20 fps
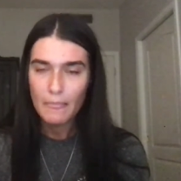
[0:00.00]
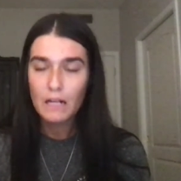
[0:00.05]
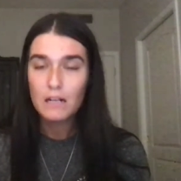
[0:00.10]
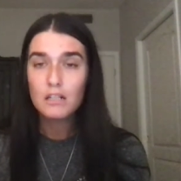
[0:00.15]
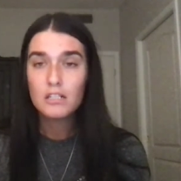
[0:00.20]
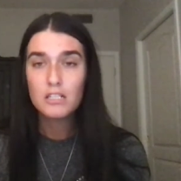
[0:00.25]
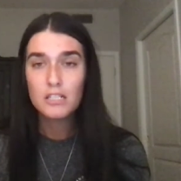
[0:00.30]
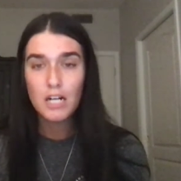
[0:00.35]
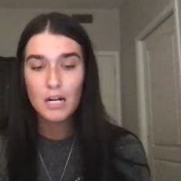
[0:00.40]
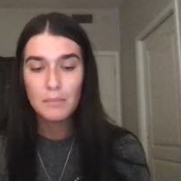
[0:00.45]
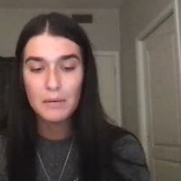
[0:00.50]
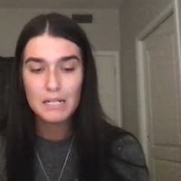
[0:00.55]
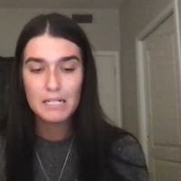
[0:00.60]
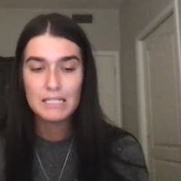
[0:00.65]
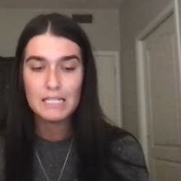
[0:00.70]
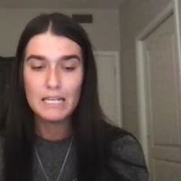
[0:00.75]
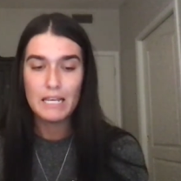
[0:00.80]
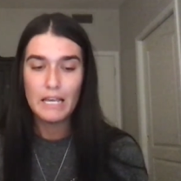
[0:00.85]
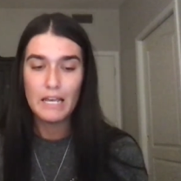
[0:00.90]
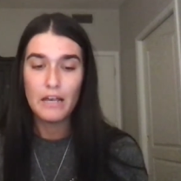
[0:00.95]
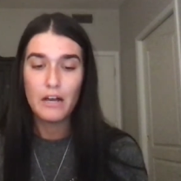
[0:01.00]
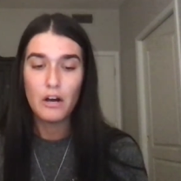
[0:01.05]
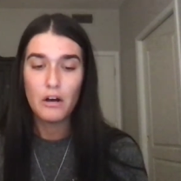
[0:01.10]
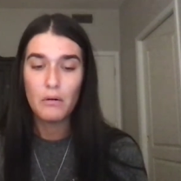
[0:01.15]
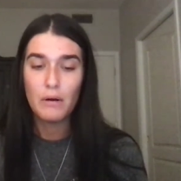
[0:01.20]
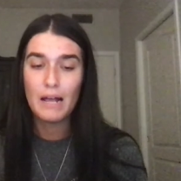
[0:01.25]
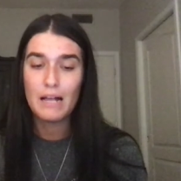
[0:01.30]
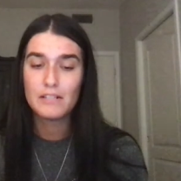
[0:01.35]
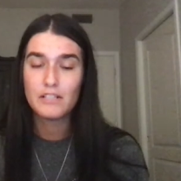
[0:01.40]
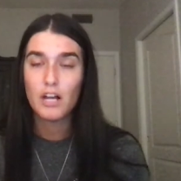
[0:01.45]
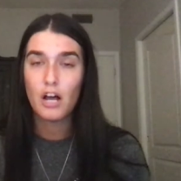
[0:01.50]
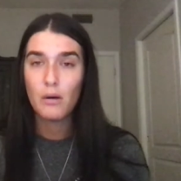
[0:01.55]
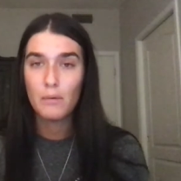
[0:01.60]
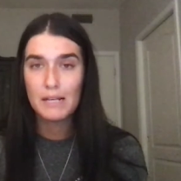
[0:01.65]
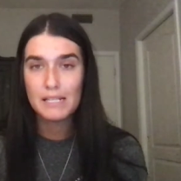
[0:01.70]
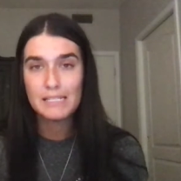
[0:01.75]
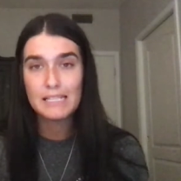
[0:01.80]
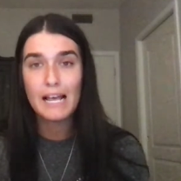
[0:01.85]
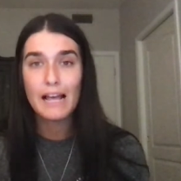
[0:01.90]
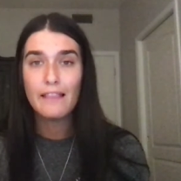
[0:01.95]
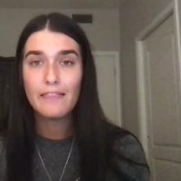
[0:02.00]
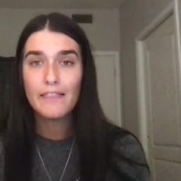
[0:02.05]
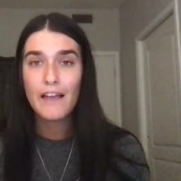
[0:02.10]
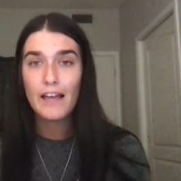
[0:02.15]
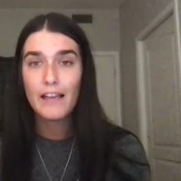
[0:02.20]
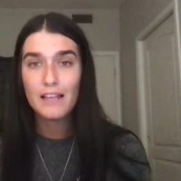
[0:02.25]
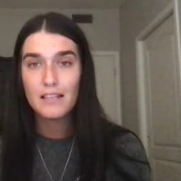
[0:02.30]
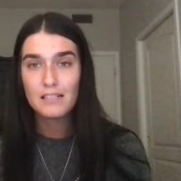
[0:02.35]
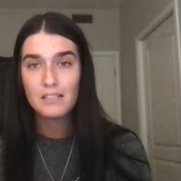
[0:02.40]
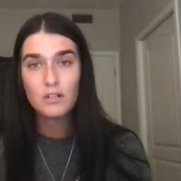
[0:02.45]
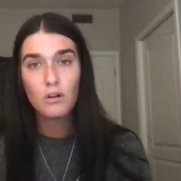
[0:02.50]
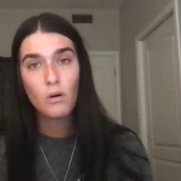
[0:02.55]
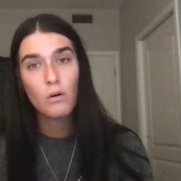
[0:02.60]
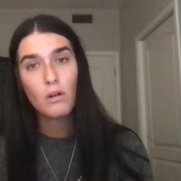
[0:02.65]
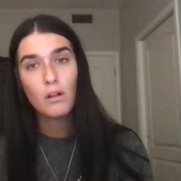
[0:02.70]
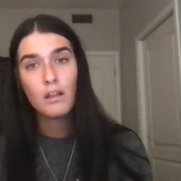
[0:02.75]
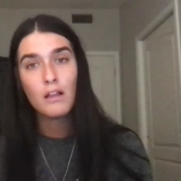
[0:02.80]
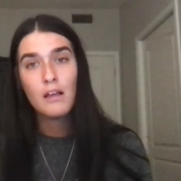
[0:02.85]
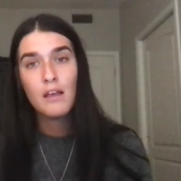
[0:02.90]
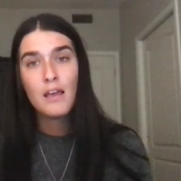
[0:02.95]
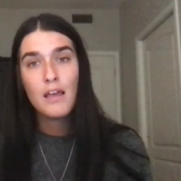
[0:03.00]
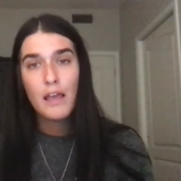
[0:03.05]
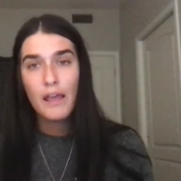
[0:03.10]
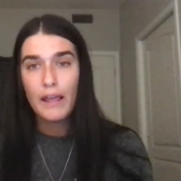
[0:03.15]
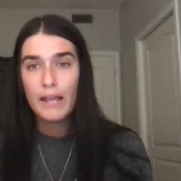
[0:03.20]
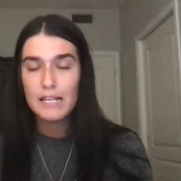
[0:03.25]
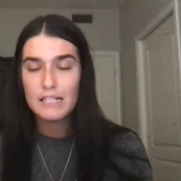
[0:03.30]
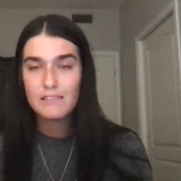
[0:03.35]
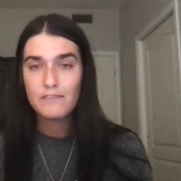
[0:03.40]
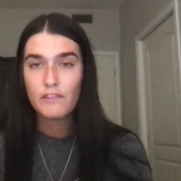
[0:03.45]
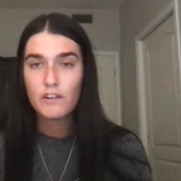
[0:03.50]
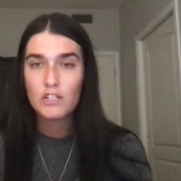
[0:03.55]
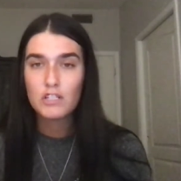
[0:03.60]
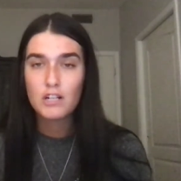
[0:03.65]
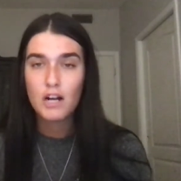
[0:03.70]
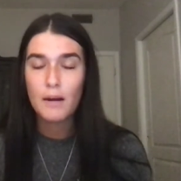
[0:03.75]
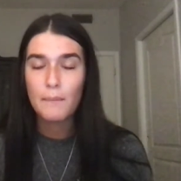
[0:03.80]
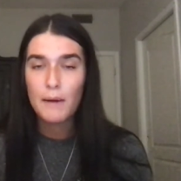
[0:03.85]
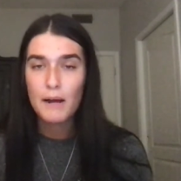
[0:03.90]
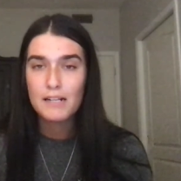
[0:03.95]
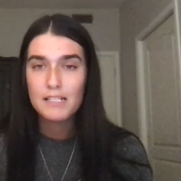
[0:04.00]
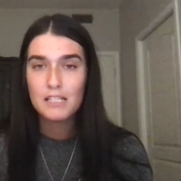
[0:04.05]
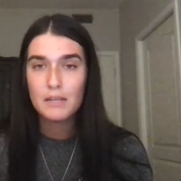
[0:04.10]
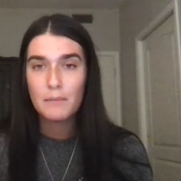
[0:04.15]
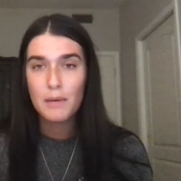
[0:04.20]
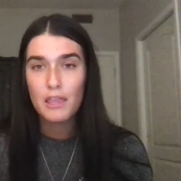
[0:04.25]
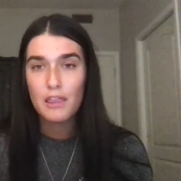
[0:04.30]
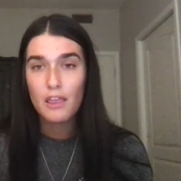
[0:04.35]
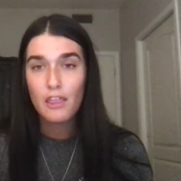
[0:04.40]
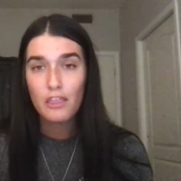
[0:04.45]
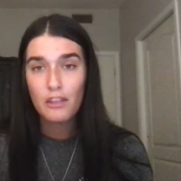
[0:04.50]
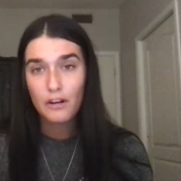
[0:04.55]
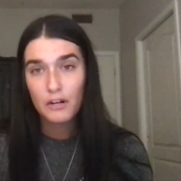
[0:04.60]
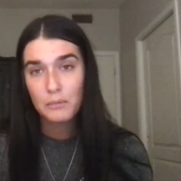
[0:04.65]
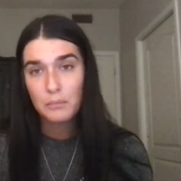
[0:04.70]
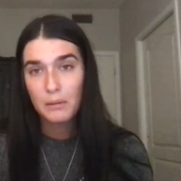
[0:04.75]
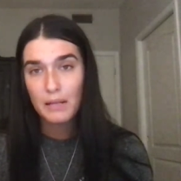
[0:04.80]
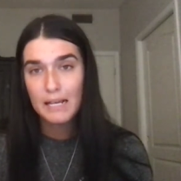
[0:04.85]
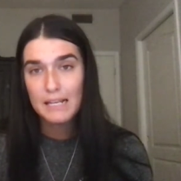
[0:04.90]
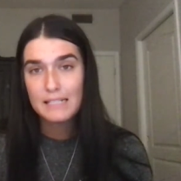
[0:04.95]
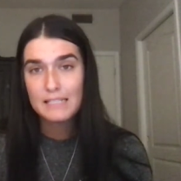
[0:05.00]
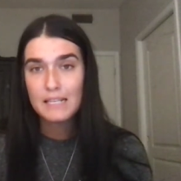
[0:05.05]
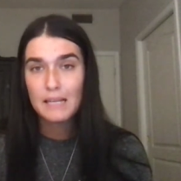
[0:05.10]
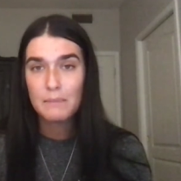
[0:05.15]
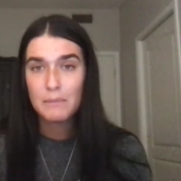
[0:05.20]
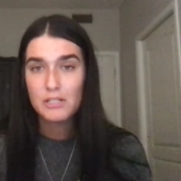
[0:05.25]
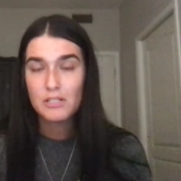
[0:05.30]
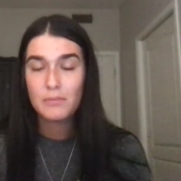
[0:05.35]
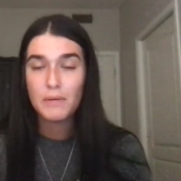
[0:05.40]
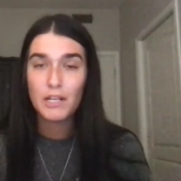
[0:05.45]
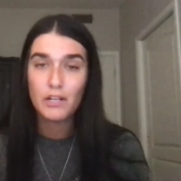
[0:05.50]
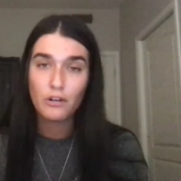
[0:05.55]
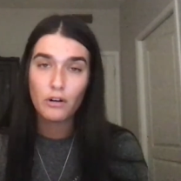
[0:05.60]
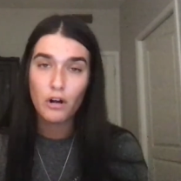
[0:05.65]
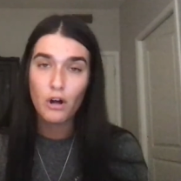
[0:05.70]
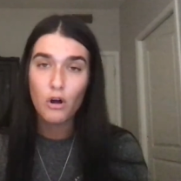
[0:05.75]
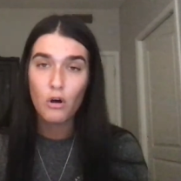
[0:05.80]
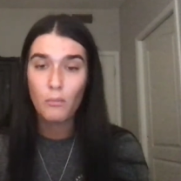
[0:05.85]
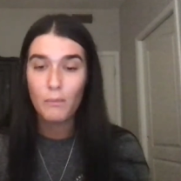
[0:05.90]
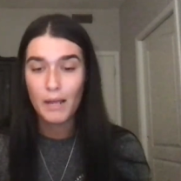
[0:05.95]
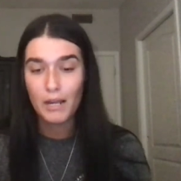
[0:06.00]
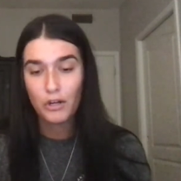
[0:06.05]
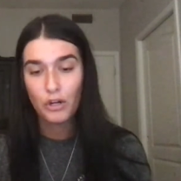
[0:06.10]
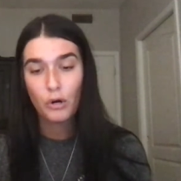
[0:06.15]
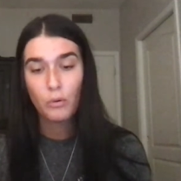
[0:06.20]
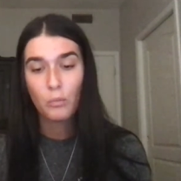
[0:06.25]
Starbucks CEO has always said that his goal is for Starbucks to be the third place in between your home and your